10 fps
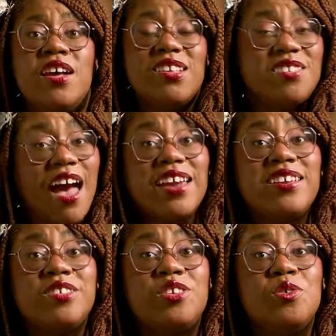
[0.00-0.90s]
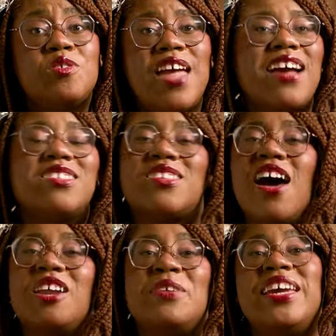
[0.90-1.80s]
scientists use
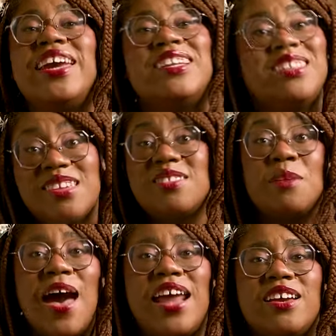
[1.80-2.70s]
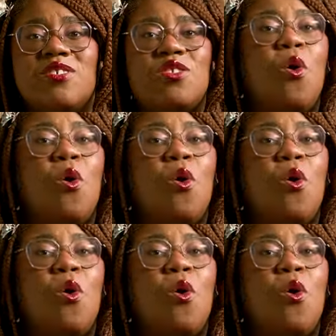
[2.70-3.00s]
taxonomy and systematics to